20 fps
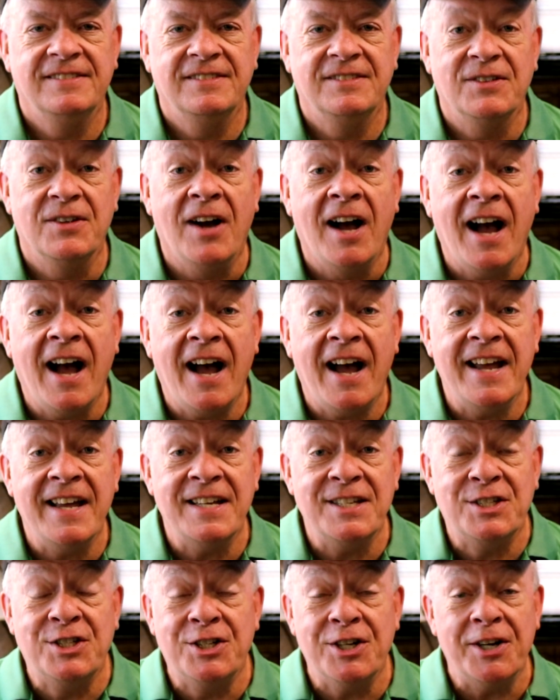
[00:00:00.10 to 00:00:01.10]
Well, hi,
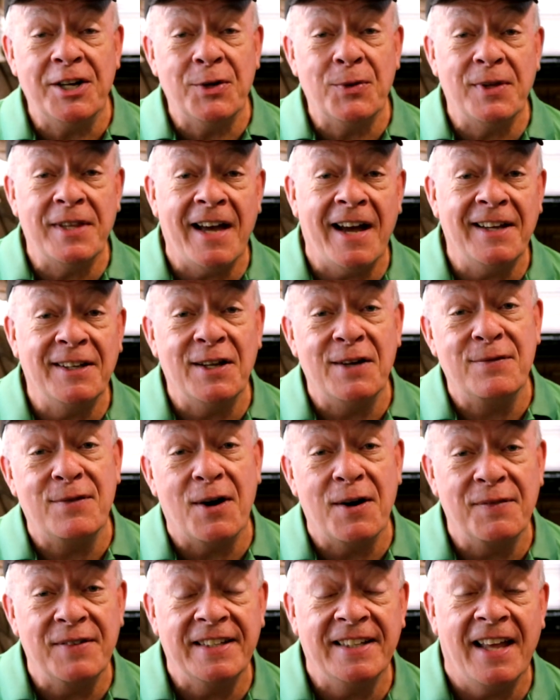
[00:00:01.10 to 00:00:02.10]
it's Jerry with I Love
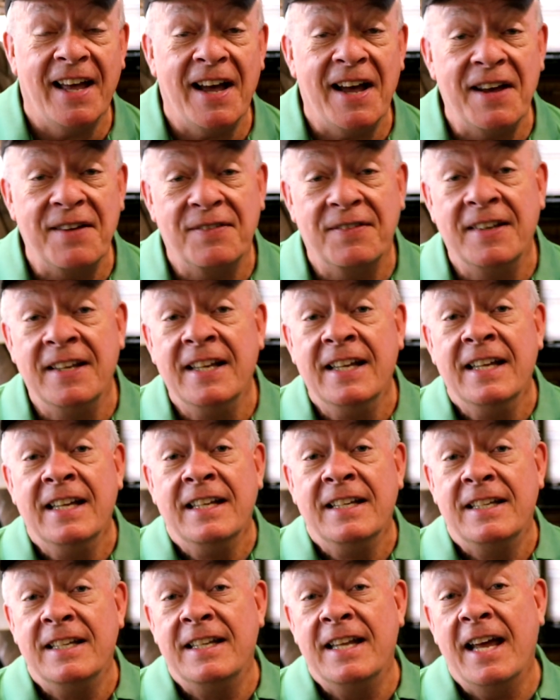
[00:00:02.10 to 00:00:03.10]
RV Life.
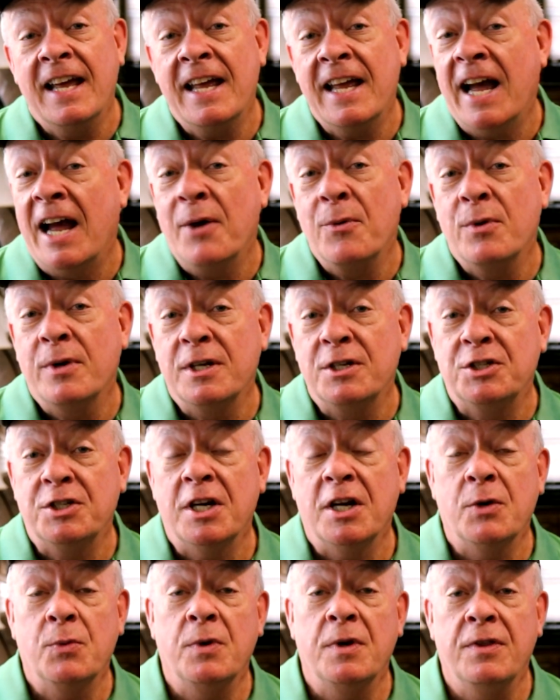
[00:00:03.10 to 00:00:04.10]
Today I want to
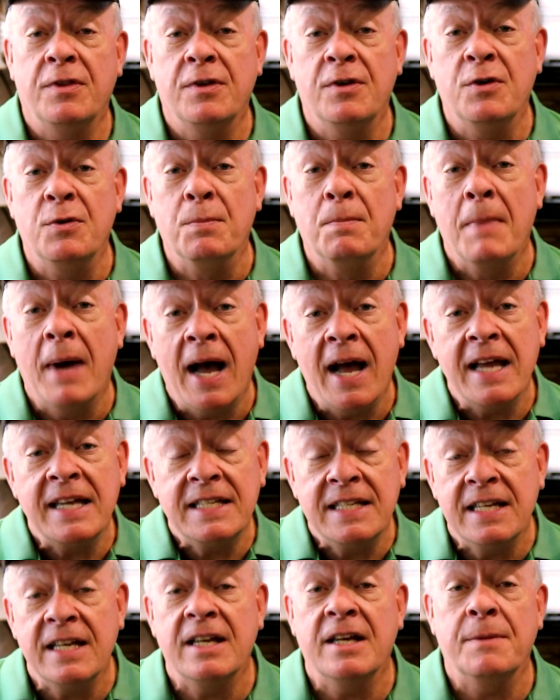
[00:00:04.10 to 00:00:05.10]
share with you my
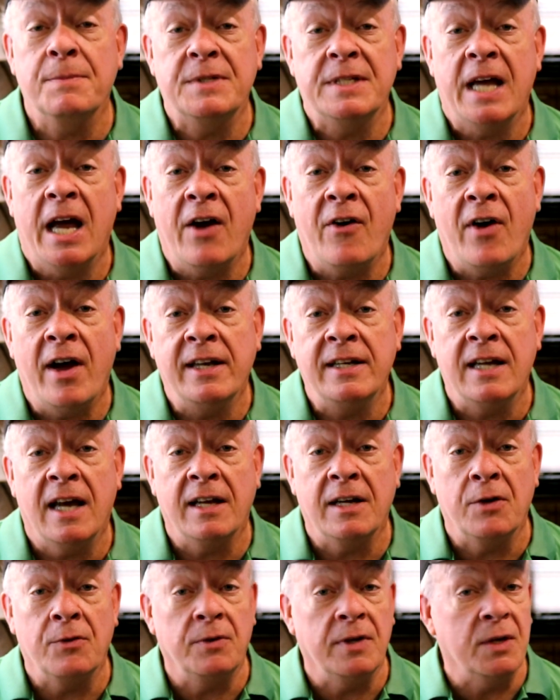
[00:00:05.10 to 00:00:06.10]
tips how I
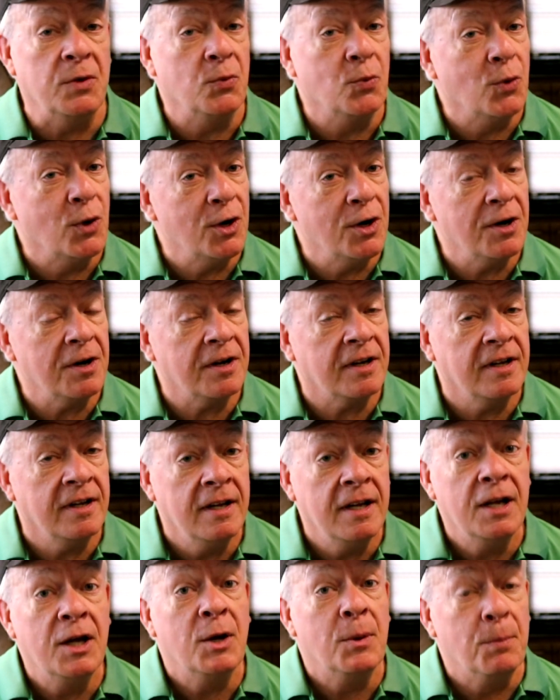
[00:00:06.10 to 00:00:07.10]
not only work,
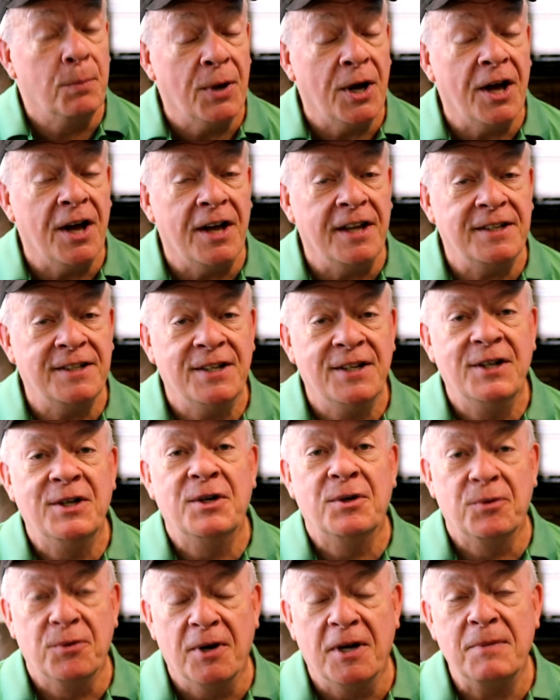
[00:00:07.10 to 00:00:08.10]
but
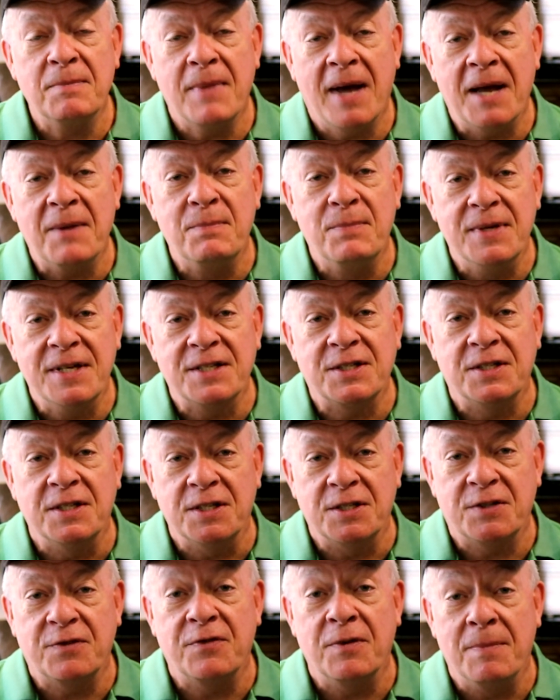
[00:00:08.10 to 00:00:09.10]
run my
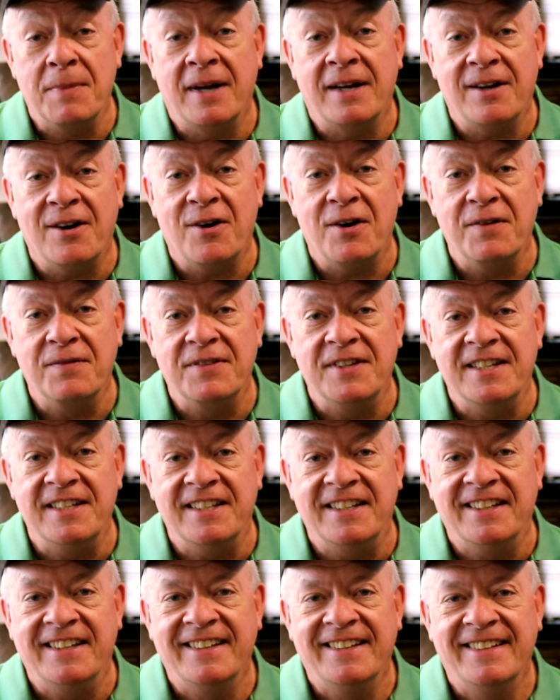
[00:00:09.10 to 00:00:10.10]
business from my RV.